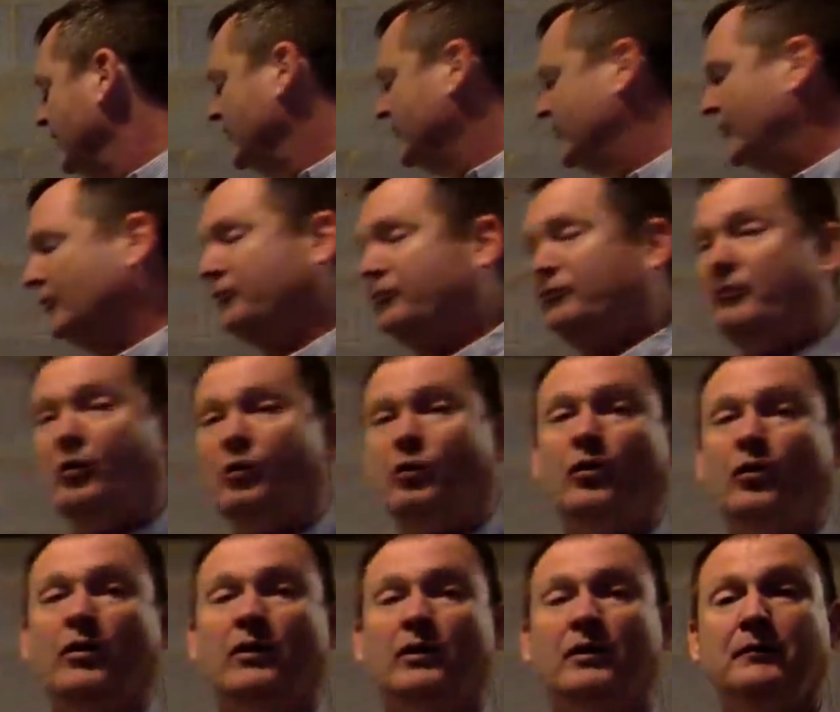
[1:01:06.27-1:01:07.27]
So
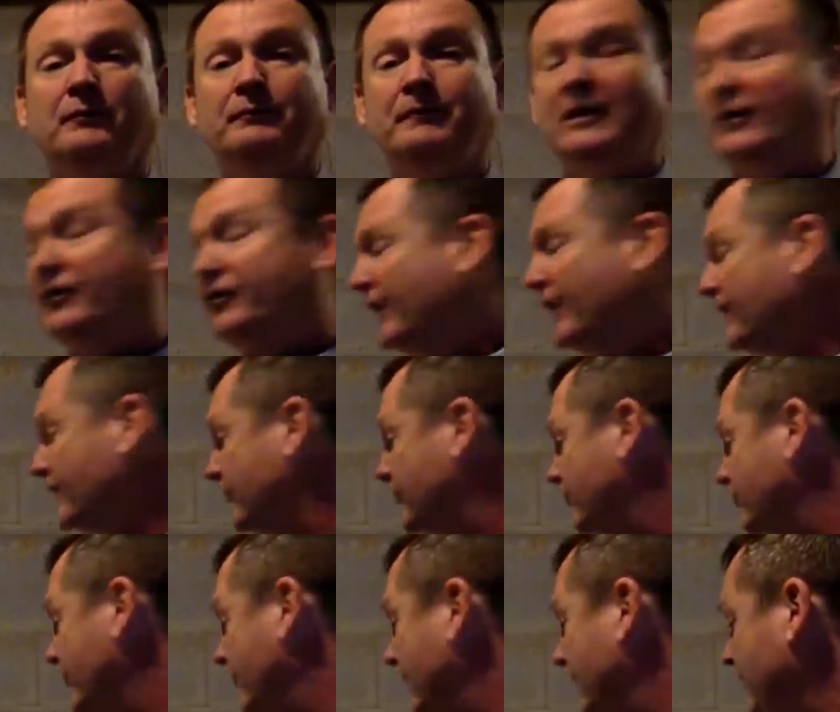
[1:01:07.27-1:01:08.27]
4 milliseconds
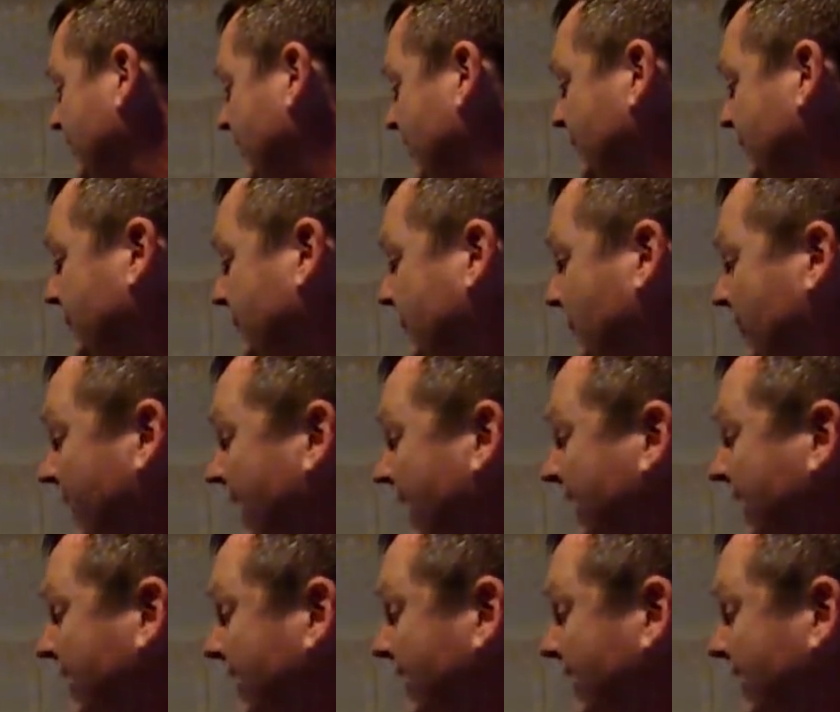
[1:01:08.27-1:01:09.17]
of waiting time for that